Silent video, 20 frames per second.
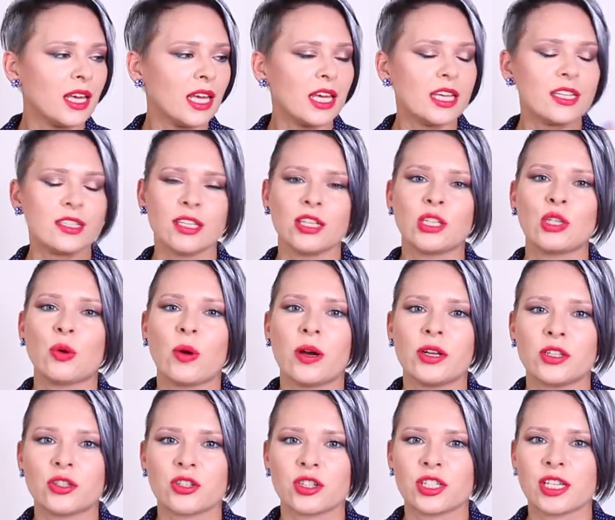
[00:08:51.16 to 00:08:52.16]
easy to
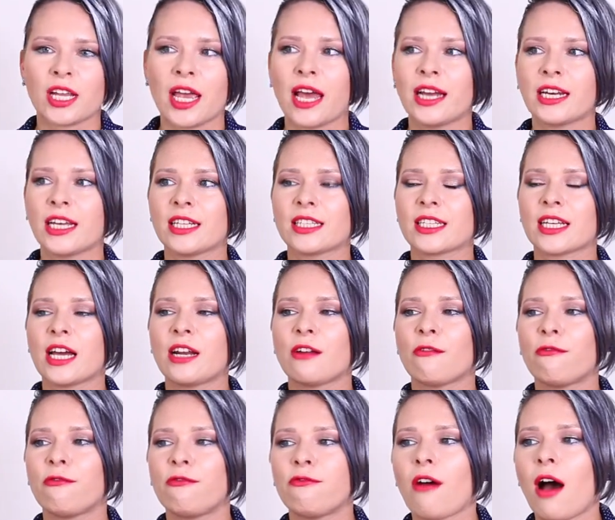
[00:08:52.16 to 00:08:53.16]
understand, it's kind
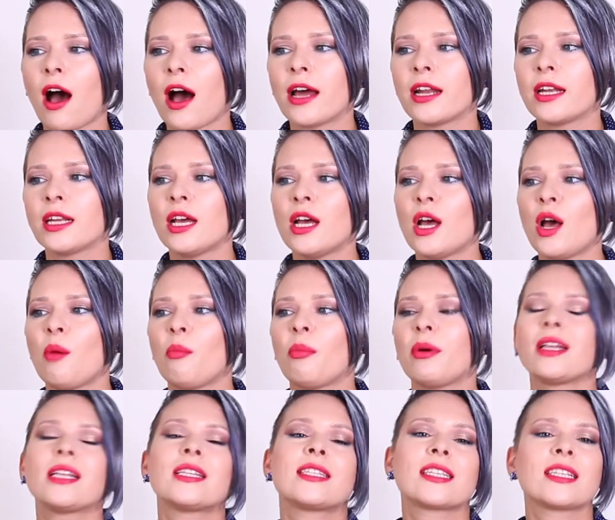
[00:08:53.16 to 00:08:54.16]
of fun,
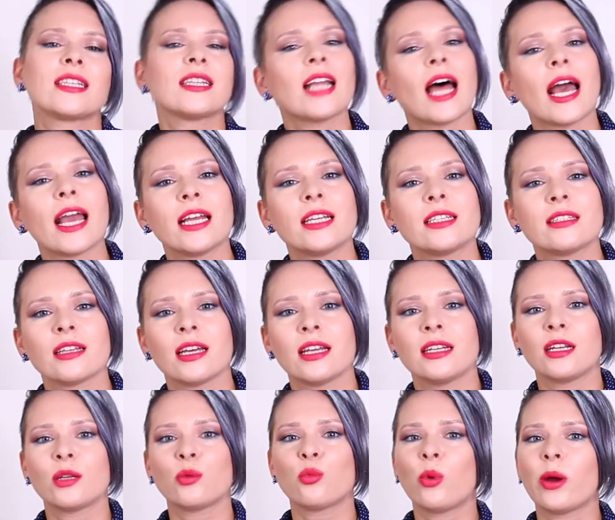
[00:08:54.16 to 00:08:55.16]
but it's light
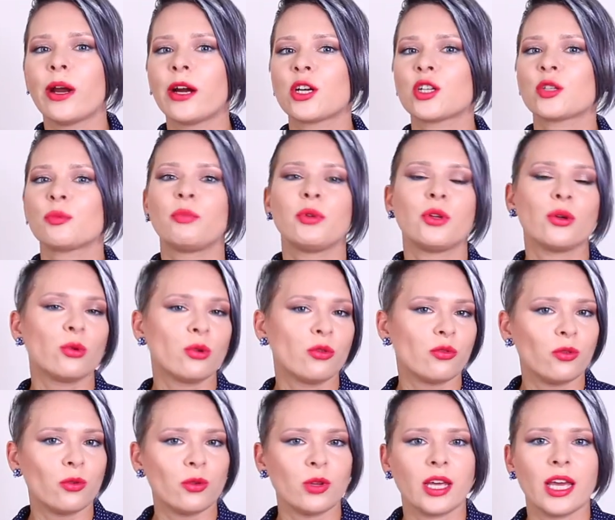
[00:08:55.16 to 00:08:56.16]
and it wears
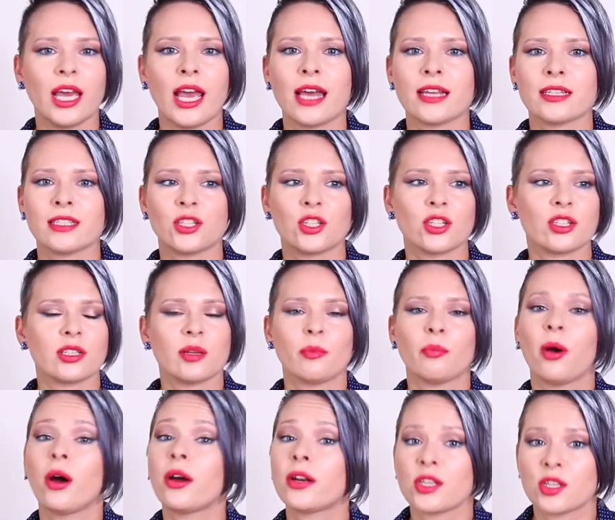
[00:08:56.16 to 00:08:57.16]
beautifully as just a
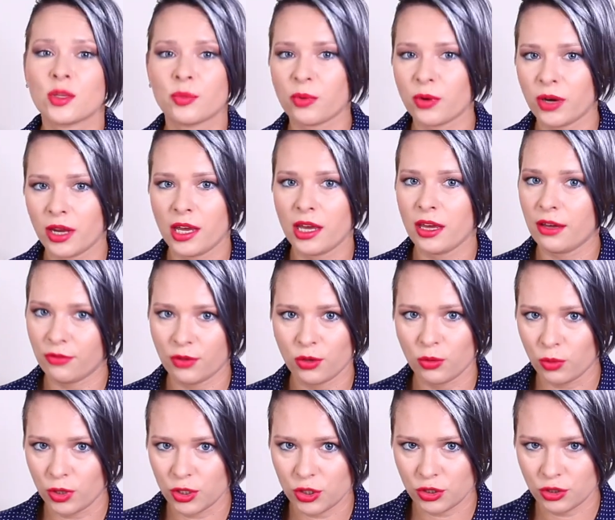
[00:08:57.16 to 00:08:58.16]
body spray if
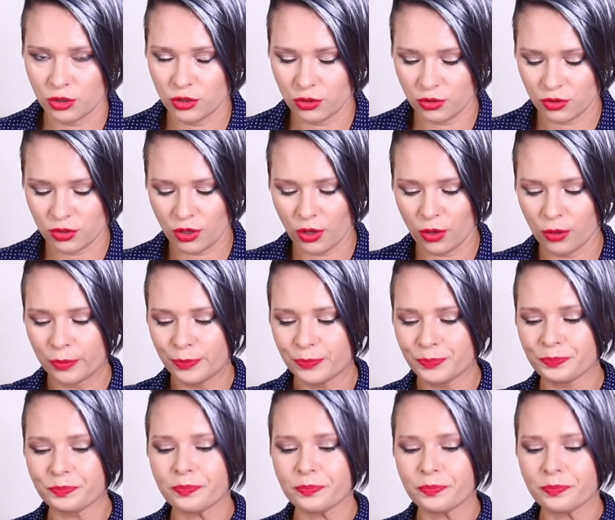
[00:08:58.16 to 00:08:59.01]
you wish to do so.